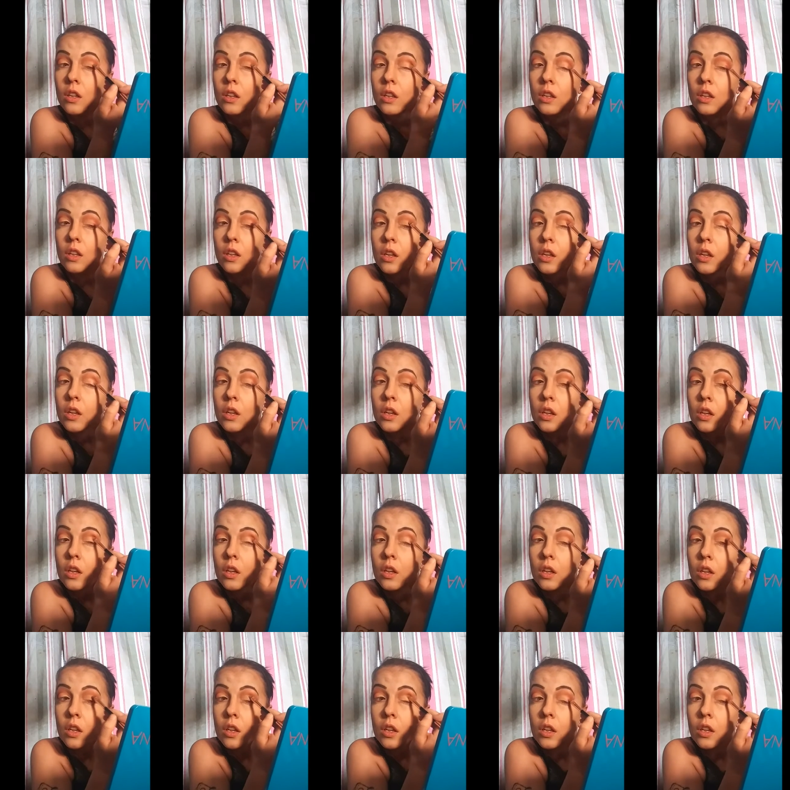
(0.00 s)

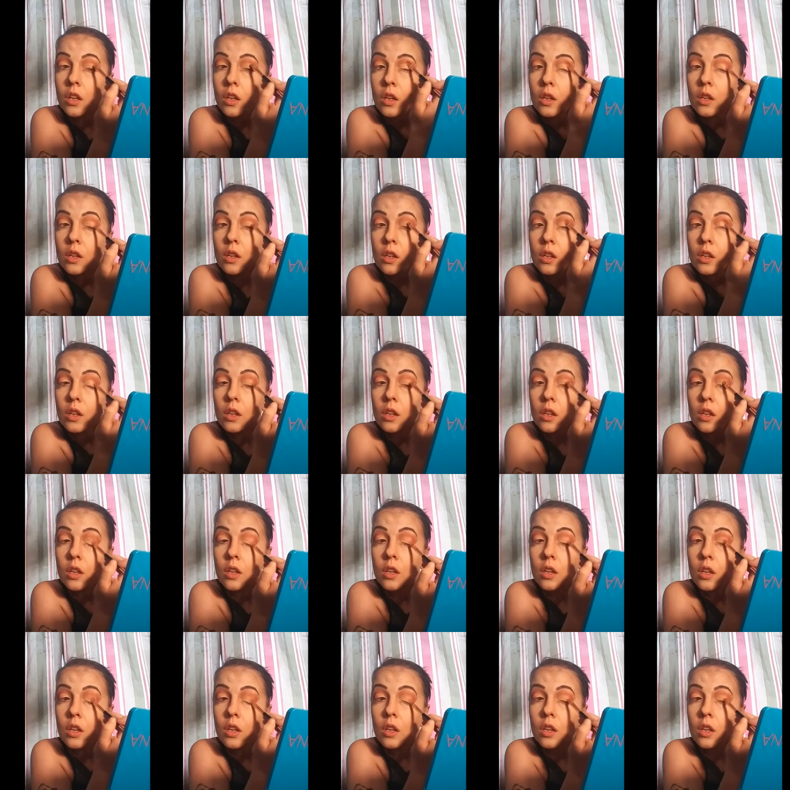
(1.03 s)

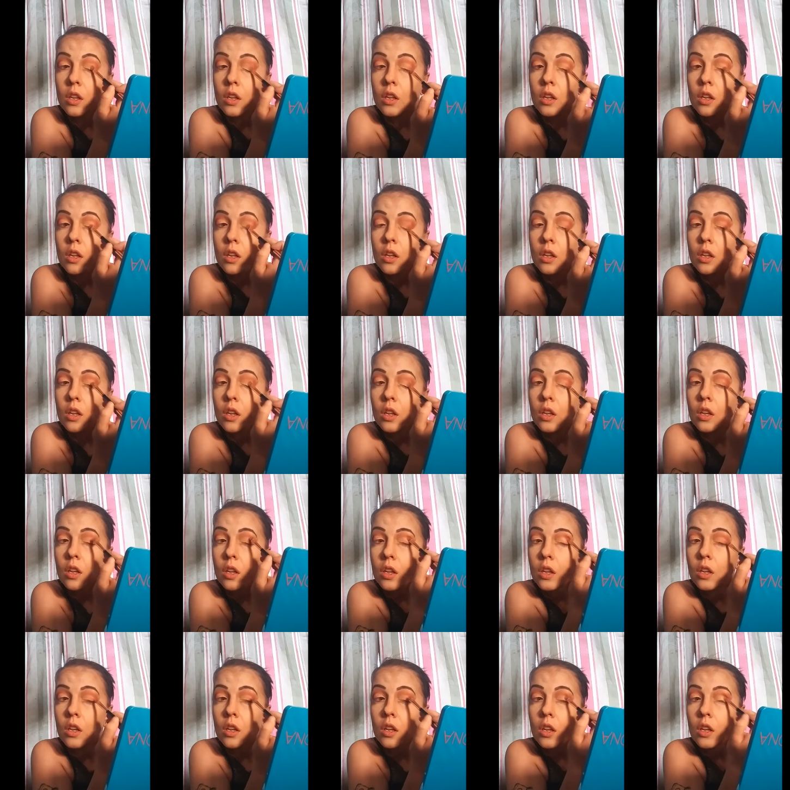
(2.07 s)

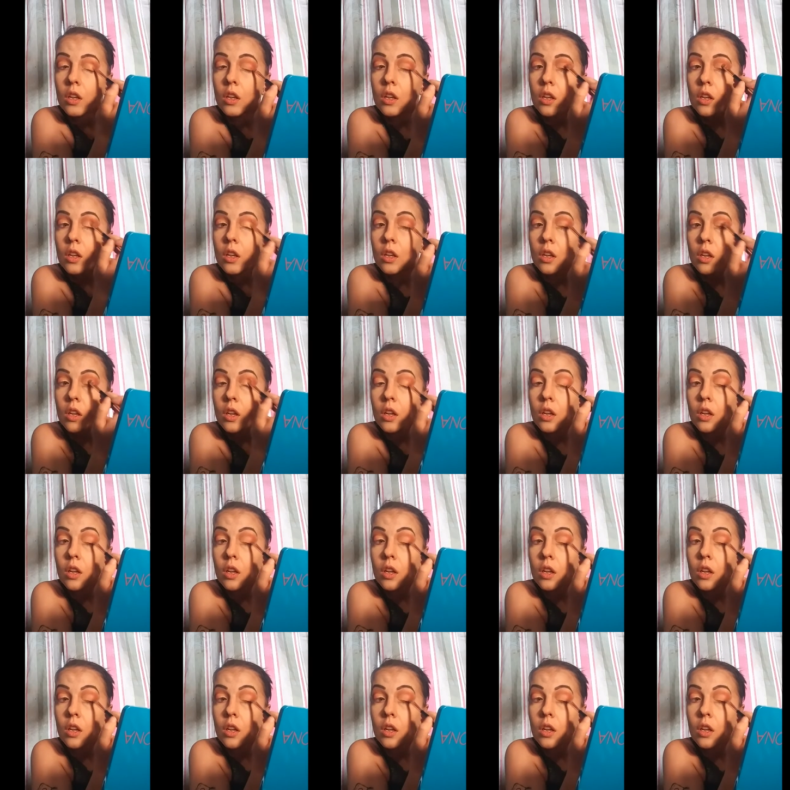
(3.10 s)
(no one is talking)